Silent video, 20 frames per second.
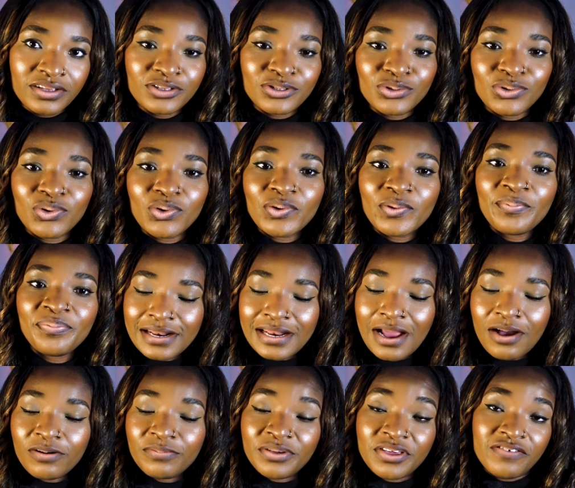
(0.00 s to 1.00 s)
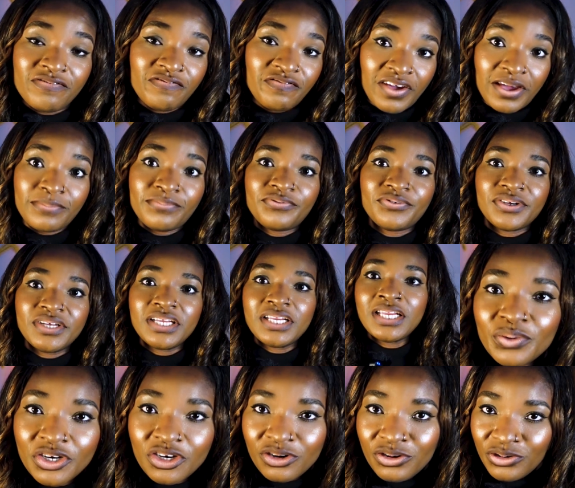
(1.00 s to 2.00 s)
so that will be in February.
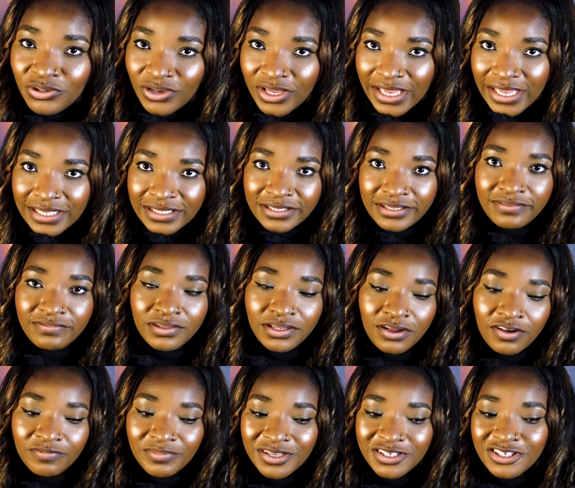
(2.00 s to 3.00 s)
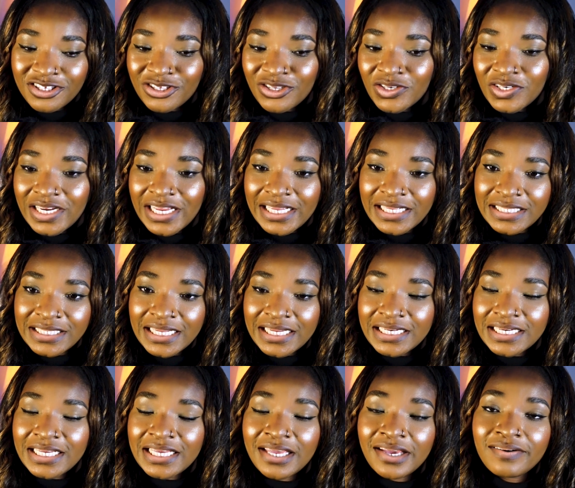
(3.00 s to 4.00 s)
We don't know yet if the government is going to
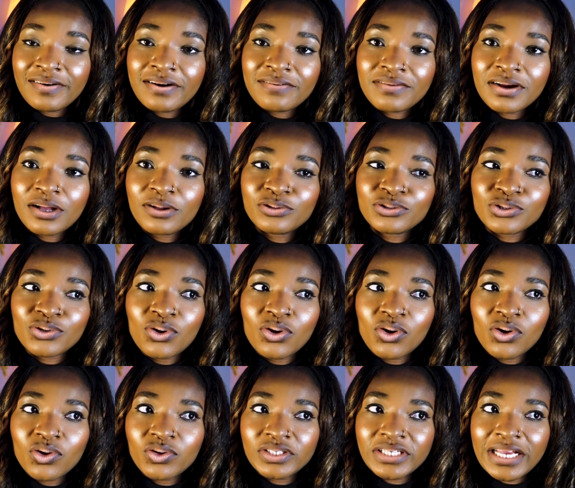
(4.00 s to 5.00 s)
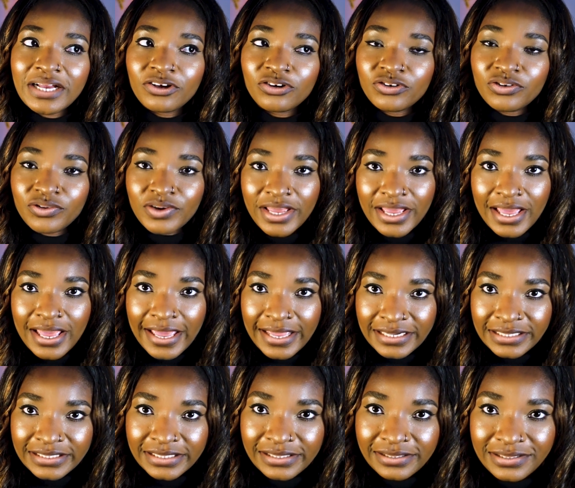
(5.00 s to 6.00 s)
extend the carer route or they are going to
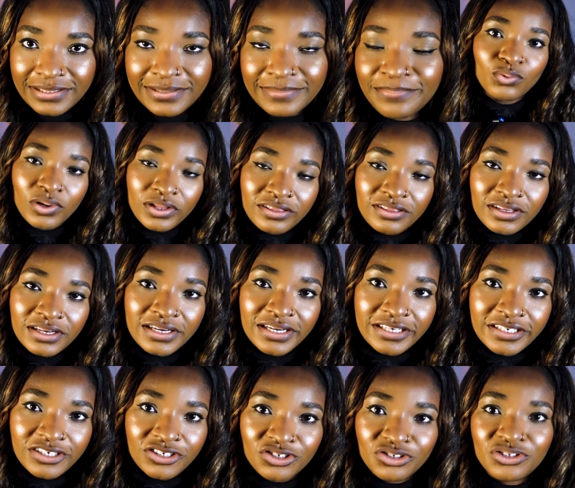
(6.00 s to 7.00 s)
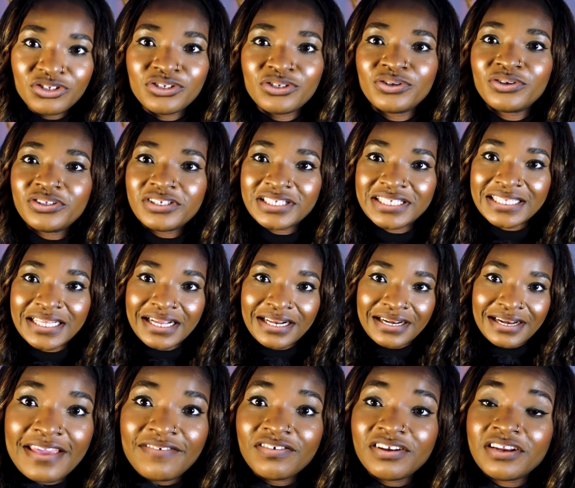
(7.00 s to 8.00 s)
end it. One thing I need you to
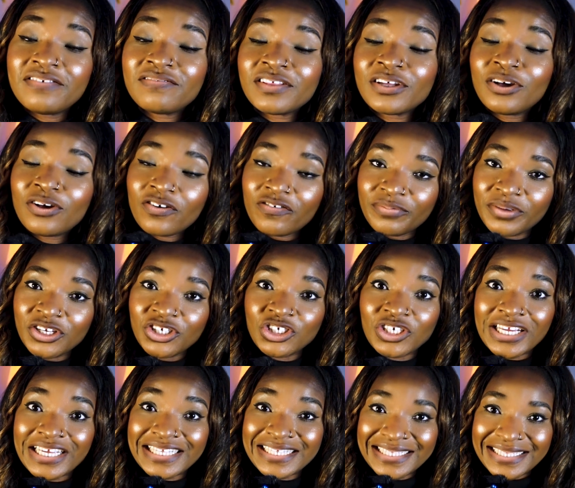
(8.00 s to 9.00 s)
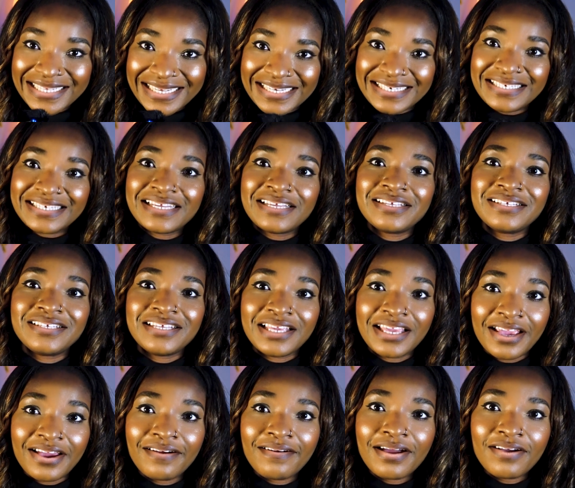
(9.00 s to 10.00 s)
understand, even if the government should extend the
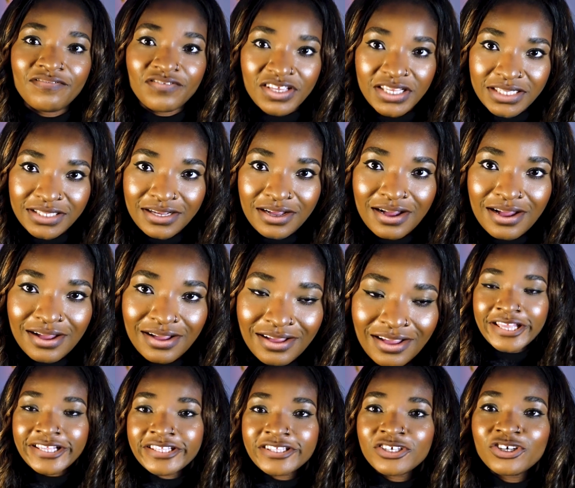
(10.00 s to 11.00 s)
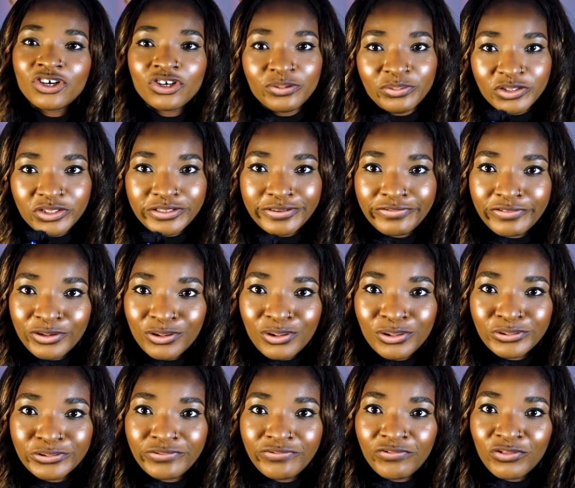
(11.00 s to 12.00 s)
carer visa, it's still going to be
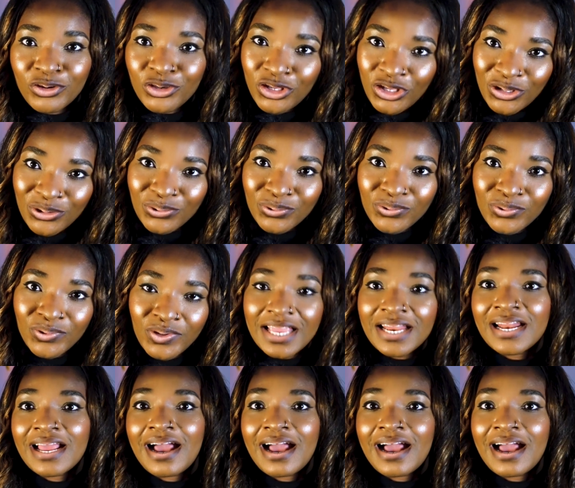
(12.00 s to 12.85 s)
difficult for you in